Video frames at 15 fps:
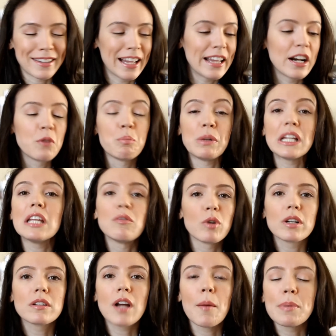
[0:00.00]
like, I don't believe
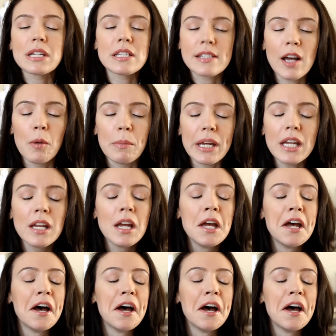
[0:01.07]
what companies tell me.